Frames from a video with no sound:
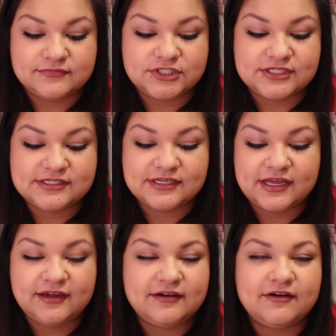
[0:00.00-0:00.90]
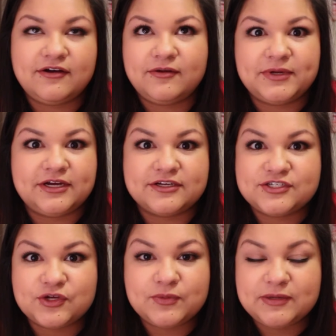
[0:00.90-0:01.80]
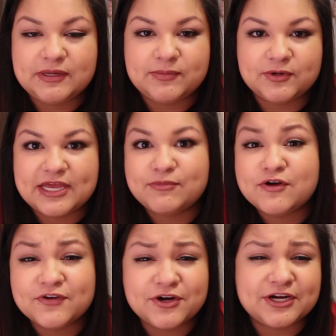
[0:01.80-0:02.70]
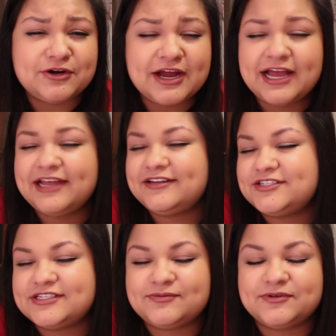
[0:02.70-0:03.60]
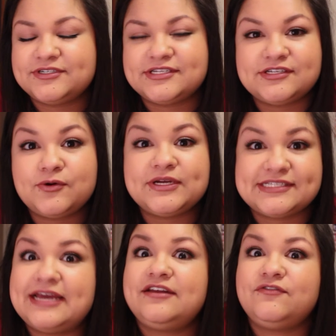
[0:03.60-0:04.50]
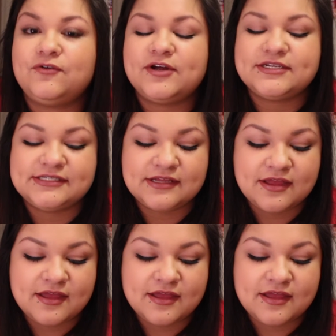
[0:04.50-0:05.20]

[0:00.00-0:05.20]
just like, oh my gosh, so many people came over and cried and just were just so excited for us.